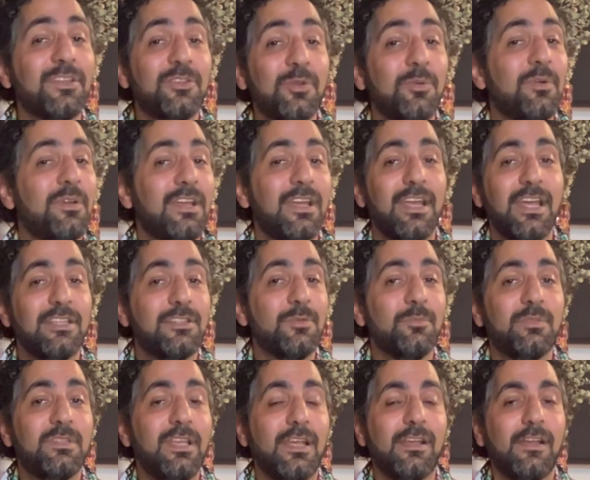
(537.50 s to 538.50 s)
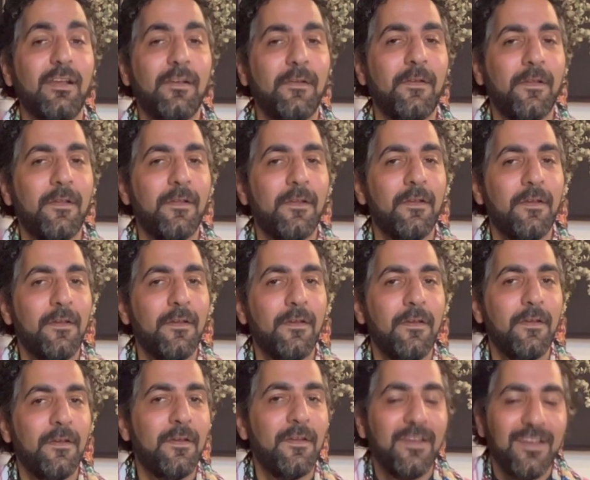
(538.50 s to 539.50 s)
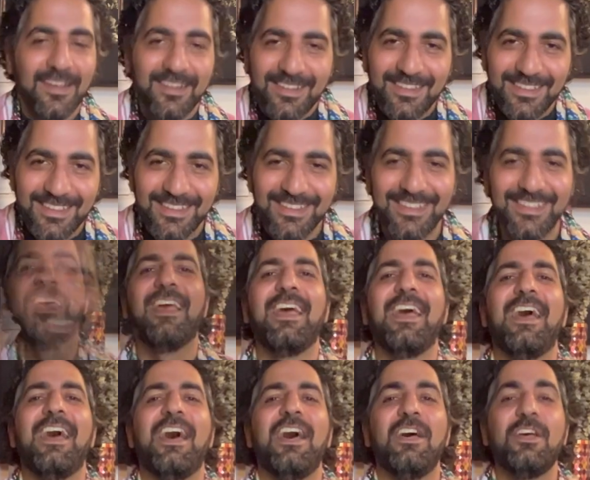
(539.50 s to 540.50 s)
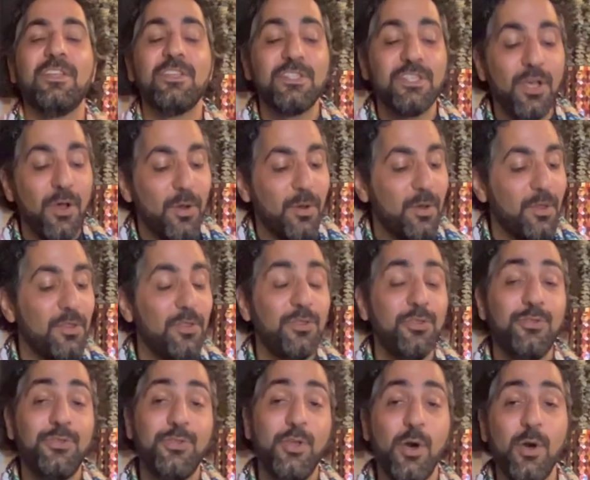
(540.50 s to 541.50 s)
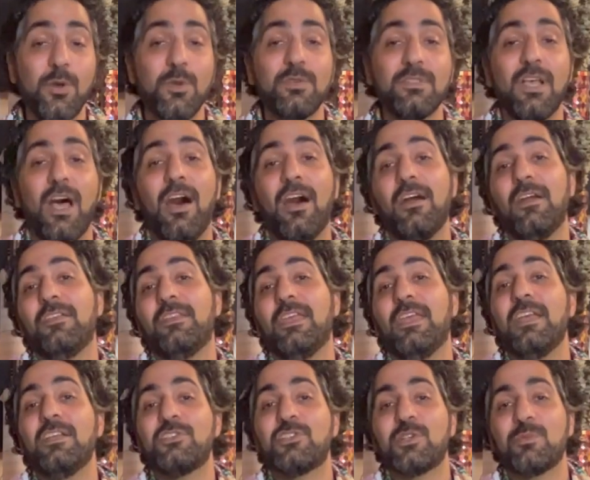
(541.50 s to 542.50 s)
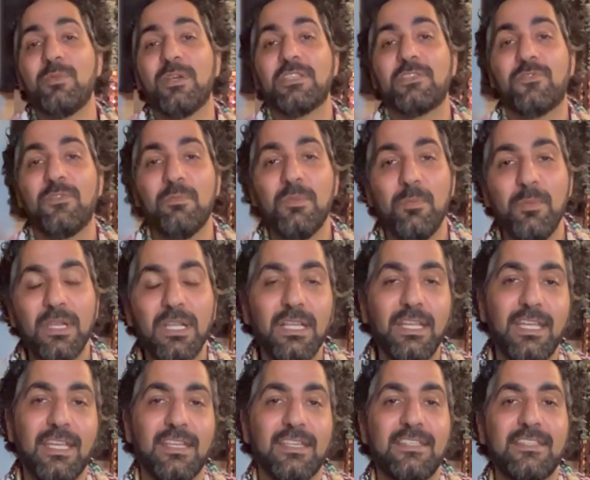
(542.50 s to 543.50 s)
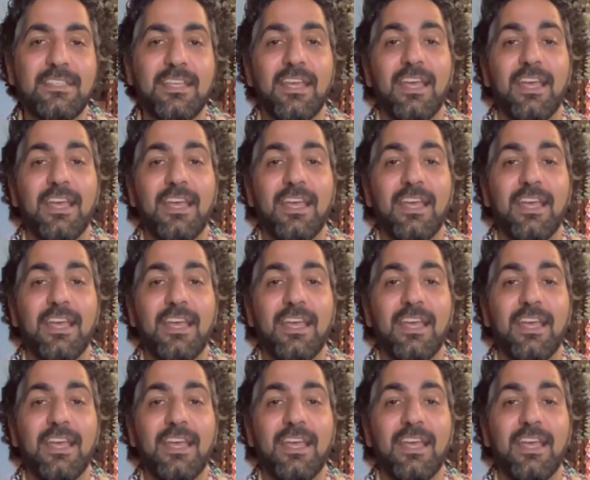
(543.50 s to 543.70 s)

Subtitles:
dum, tek, dum. So those are the instruments from the Middle East.